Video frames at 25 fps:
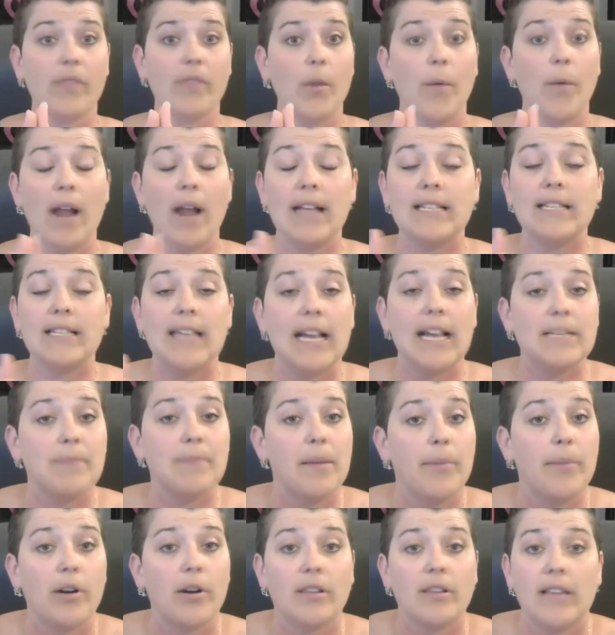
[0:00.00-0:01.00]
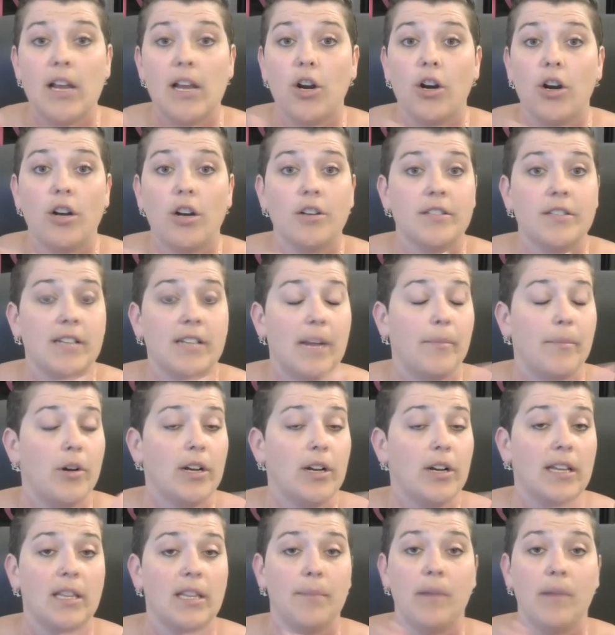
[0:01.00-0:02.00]
when I text my birthday girls and I'm
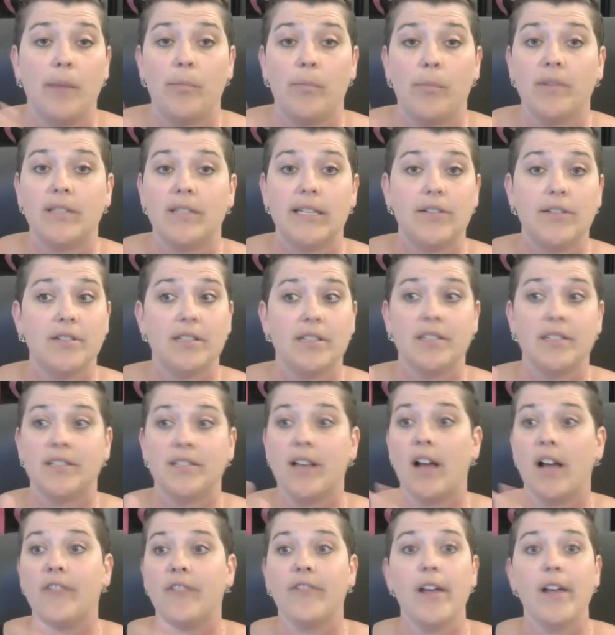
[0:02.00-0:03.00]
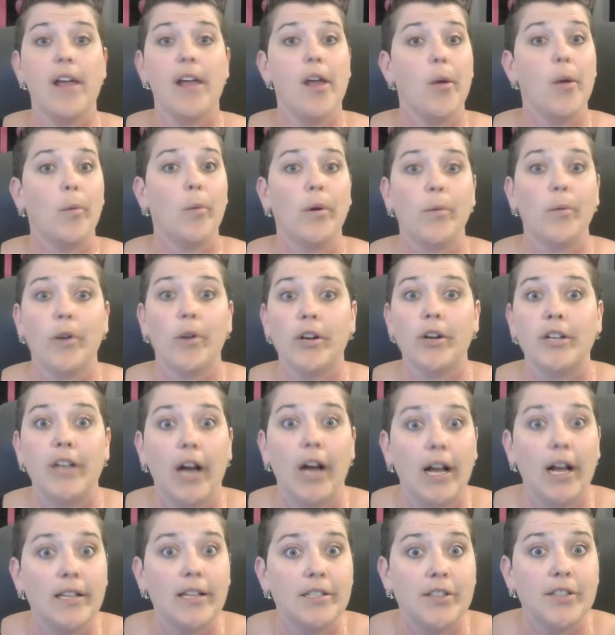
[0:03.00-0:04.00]
hooking them up with deals and stuff, when we're
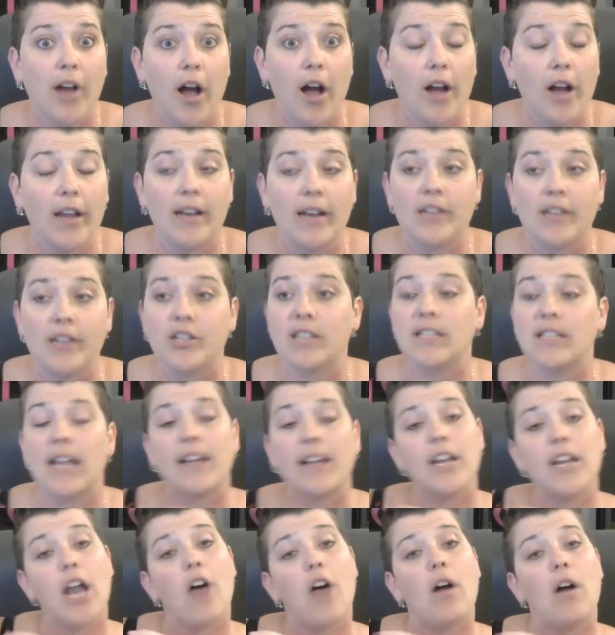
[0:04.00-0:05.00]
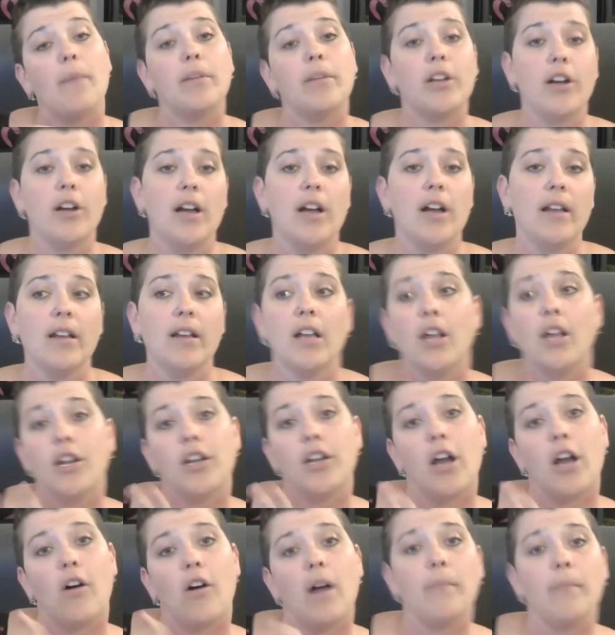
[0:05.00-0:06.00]
done talking and she's like, no, I'm good
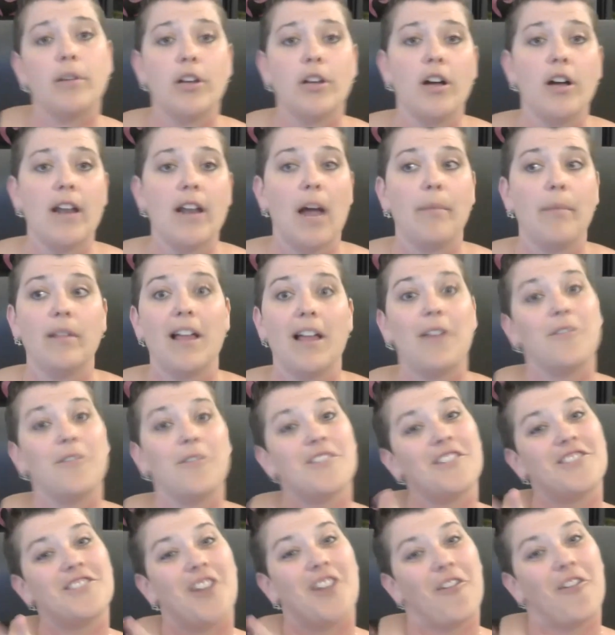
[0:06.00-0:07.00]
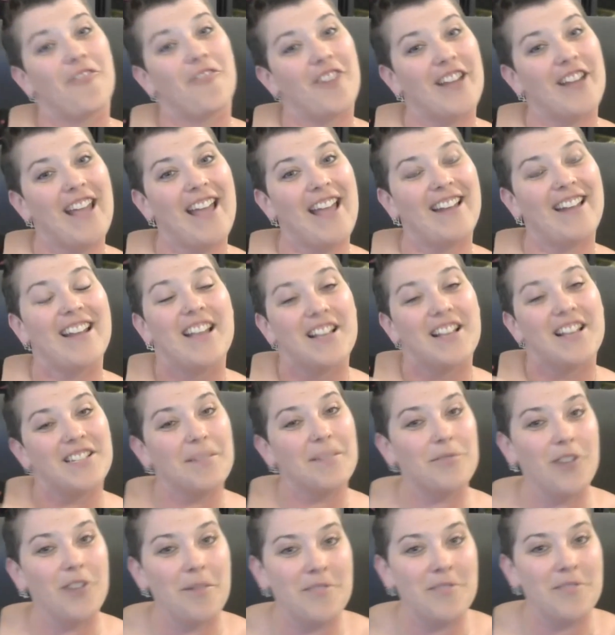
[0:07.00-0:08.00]
no, I'm good. I'd be like, well, just don't forget
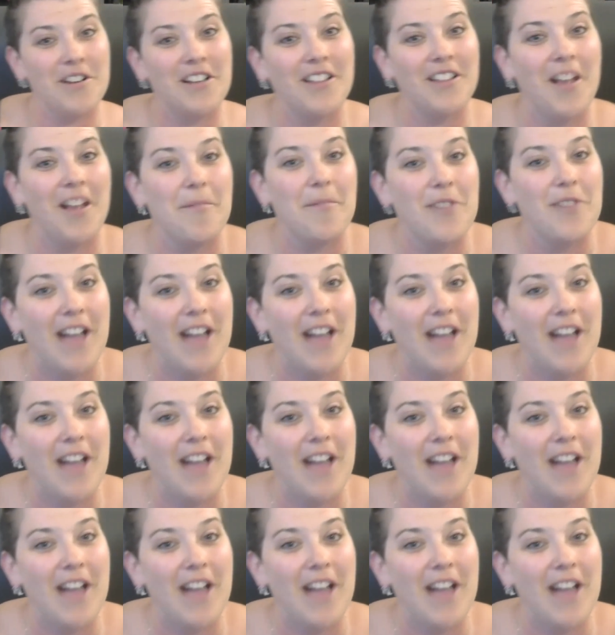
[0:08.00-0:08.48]
subscription club. You